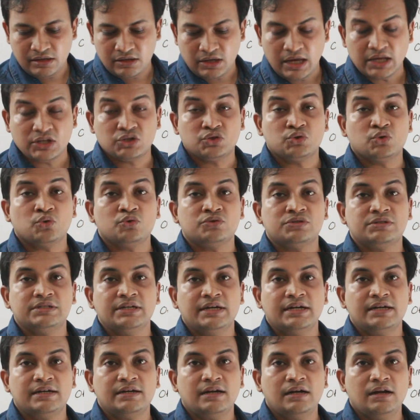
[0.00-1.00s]

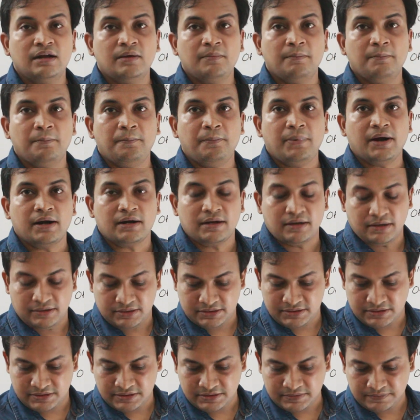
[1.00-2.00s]
associated
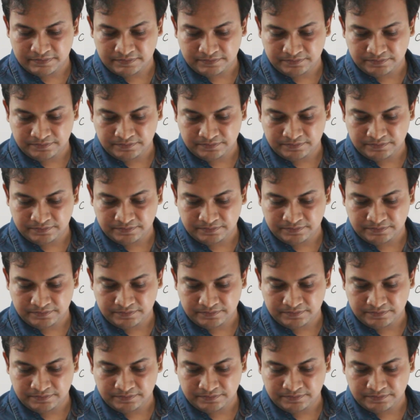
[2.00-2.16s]
partners.